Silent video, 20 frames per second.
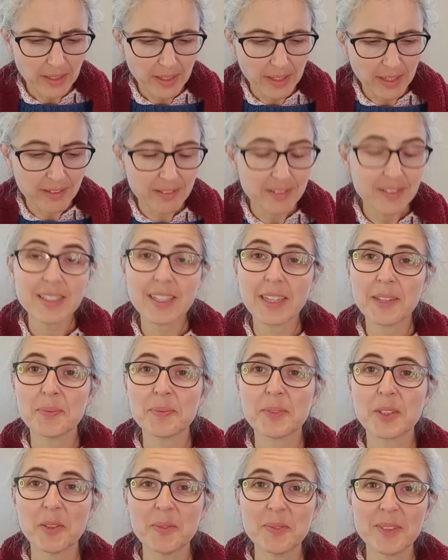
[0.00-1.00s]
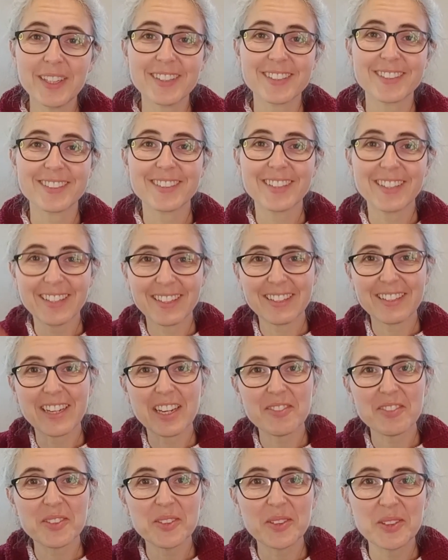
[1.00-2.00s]
And God bless, and
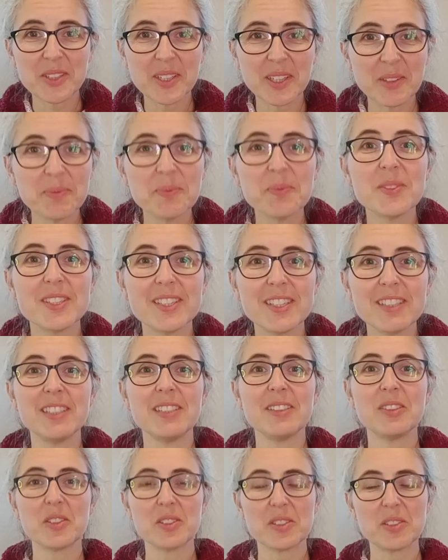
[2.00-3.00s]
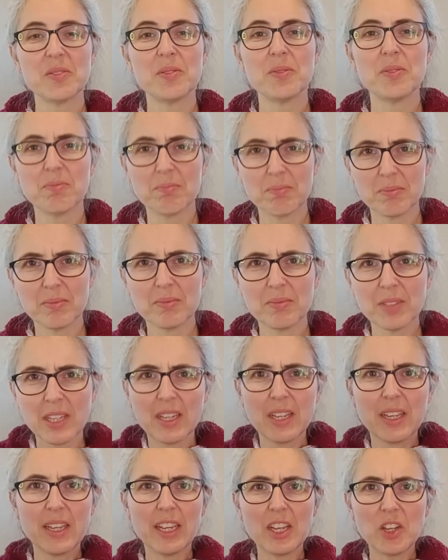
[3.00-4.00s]
have a good time singing
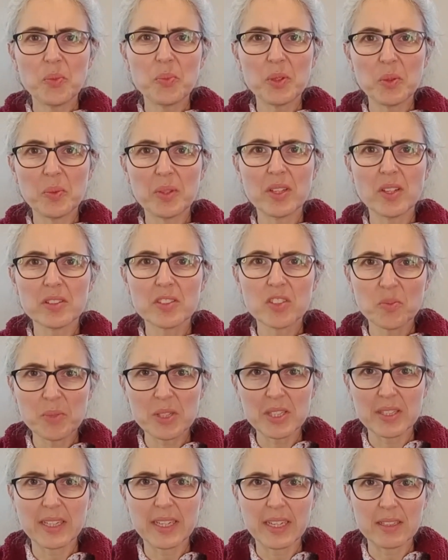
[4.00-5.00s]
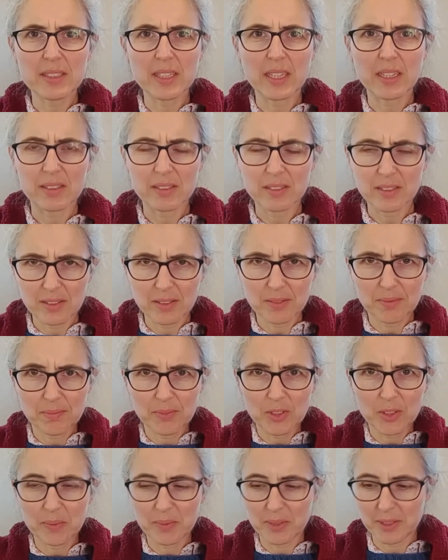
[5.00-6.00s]
helping with lots of Missa Cantatas.
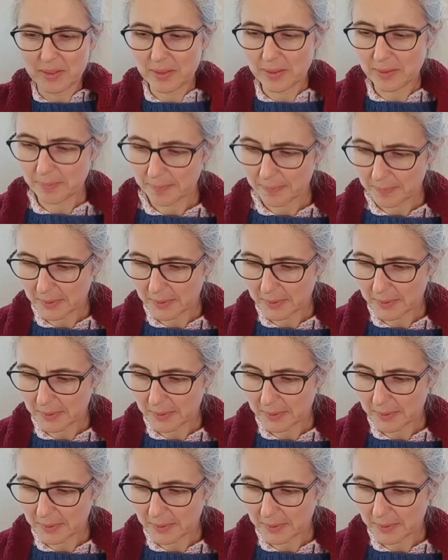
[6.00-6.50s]
God bless.